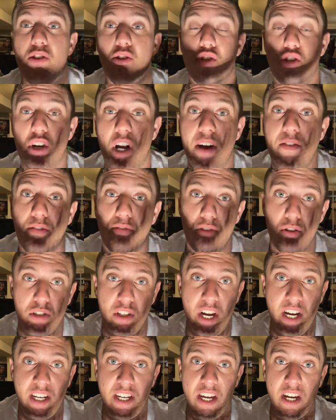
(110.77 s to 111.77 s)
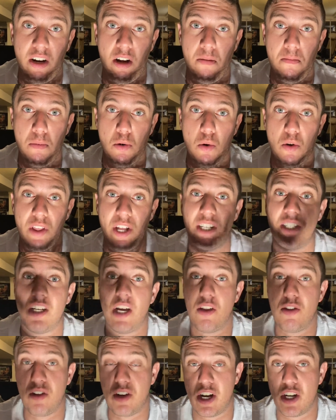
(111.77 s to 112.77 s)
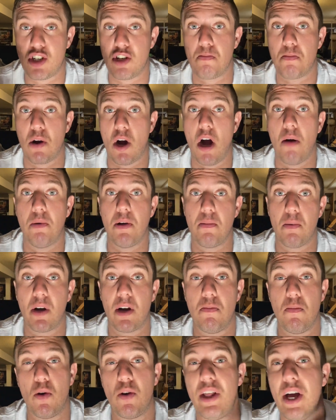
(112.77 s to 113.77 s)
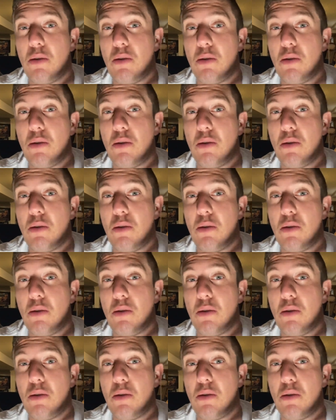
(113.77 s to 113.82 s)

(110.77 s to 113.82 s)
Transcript: You should have a first aid kit on board. That's the other thing I should probably bring aboard.